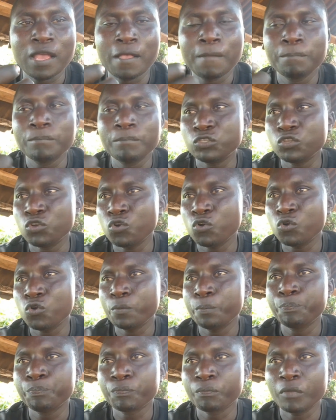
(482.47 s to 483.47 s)
So
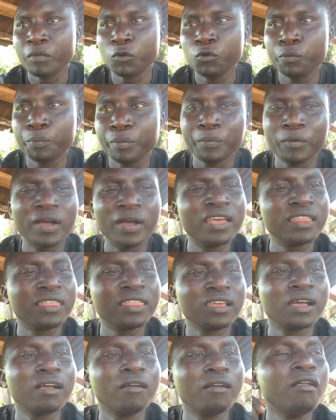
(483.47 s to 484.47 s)
my good people, I think
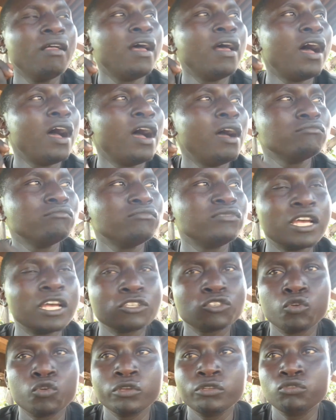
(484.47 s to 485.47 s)
I'm just
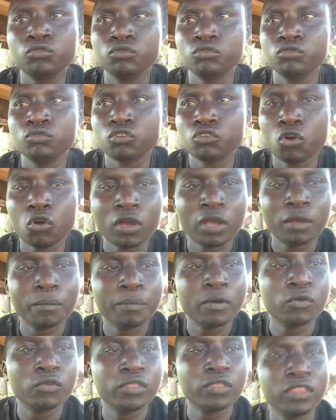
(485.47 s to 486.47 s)
going to talk
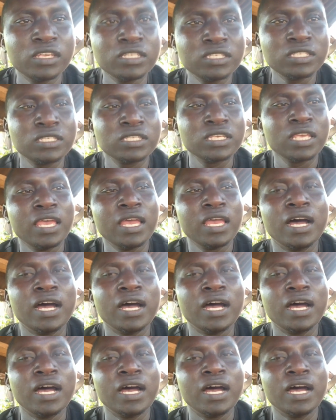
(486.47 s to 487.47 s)
about this, and